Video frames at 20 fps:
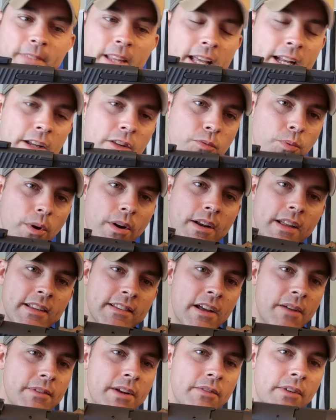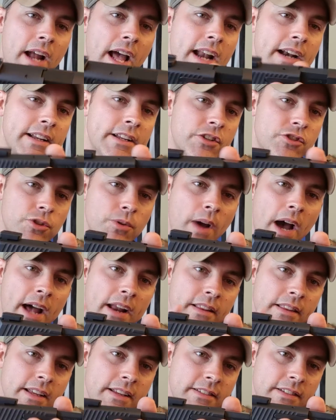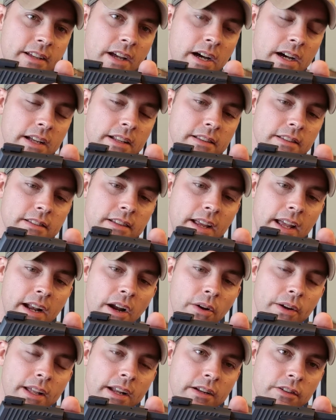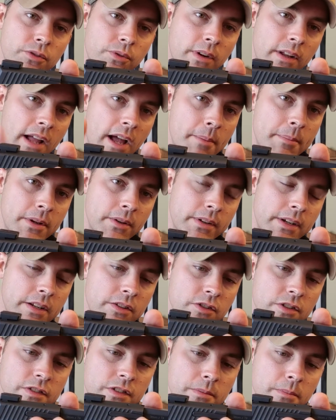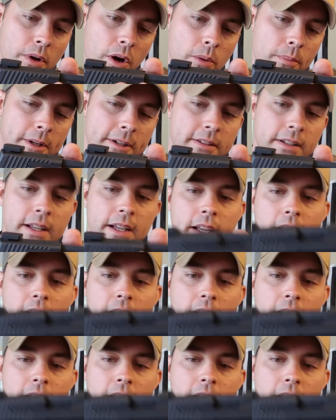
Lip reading: It is what it is. I've never had an issue out of these guns, and I'll get into reliability in just a moment.